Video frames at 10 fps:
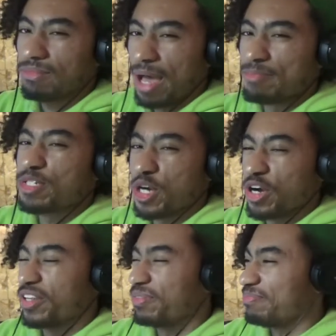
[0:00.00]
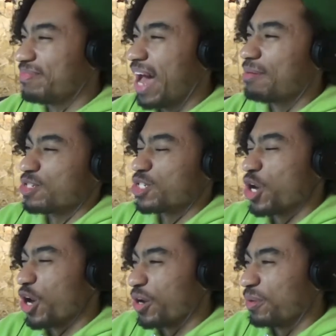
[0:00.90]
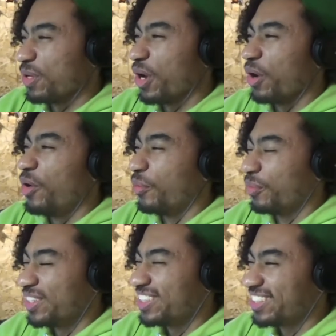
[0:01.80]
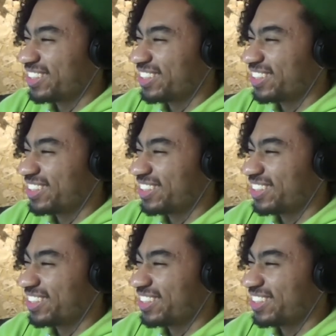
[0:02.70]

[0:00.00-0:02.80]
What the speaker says: I'm sure you don't.